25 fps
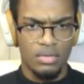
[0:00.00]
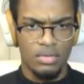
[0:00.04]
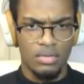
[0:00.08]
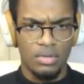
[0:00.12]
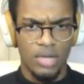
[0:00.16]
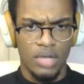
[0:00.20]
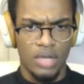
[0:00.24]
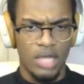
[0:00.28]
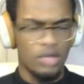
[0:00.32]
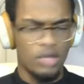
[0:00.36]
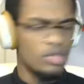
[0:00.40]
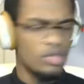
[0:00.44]

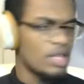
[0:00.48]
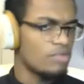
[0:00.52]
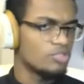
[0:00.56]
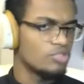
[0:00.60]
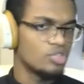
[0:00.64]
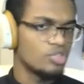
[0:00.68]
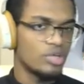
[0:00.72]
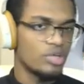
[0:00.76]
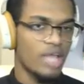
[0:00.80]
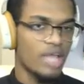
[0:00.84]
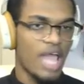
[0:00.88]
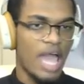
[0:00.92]
I knew that
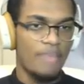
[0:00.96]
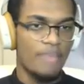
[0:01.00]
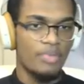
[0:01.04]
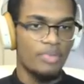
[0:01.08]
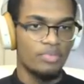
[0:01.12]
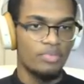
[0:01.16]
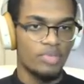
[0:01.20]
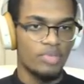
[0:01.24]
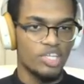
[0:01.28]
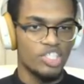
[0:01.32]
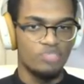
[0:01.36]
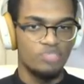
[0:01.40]
was going to
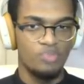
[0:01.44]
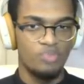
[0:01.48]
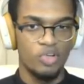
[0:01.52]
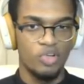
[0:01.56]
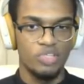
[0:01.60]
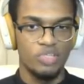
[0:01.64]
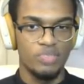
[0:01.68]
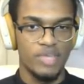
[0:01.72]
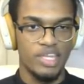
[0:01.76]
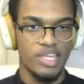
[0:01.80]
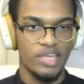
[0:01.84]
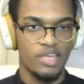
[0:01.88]
happen, but it
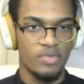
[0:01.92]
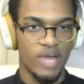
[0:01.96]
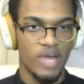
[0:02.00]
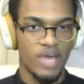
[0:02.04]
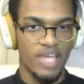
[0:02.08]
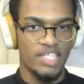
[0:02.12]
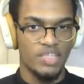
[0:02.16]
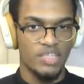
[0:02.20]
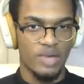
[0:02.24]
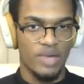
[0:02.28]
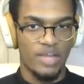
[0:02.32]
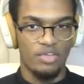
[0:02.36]
spooked me
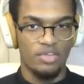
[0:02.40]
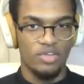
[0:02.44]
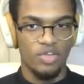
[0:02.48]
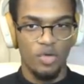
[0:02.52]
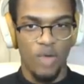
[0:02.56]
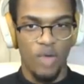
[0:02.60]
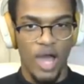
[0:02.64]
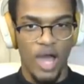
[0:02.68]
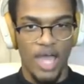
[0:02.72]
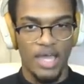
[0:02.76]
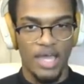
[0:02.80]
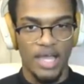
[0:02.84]
anyway, so I don't know
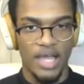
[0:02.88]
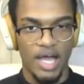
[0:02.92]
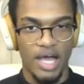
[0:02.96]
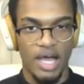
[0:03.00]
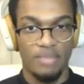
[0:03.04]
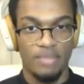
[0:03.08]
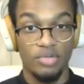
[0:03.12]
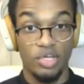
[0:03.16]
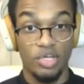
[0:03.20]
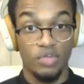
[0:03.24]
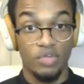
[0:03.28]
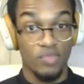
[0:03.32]
why.
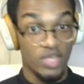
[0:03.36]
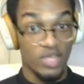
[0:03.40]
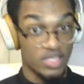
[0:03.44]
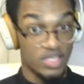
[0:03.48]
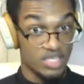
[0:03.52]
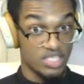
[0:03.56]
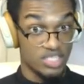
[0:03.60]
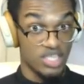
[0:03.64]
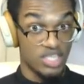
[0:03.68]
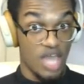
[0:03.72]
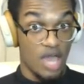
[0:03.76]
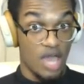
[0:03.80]
I'm going to read
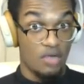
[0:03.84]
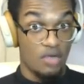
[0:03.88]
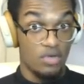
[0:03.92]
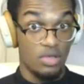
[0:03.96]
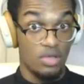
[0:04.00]
this now.